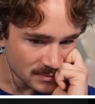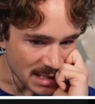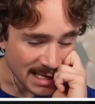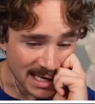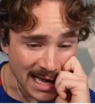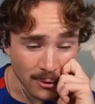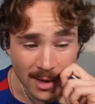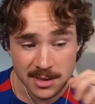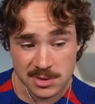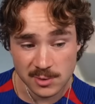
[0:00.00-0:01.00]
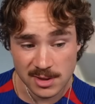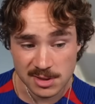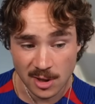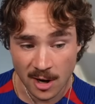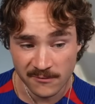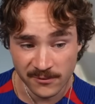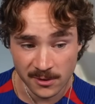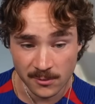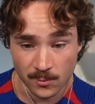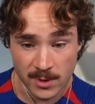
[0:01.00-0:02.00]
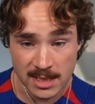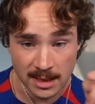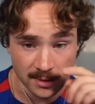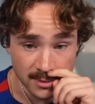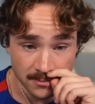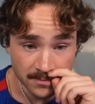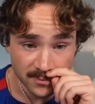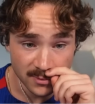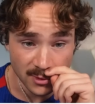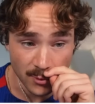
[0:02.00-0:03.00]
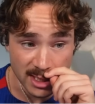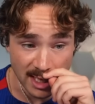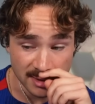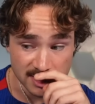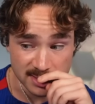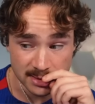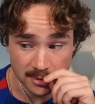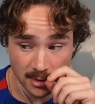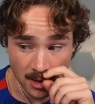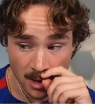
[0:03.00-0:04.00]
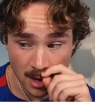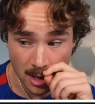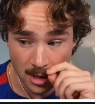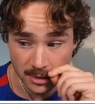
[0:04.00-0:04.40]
I kind of want to do this card for weekend. The weekend is all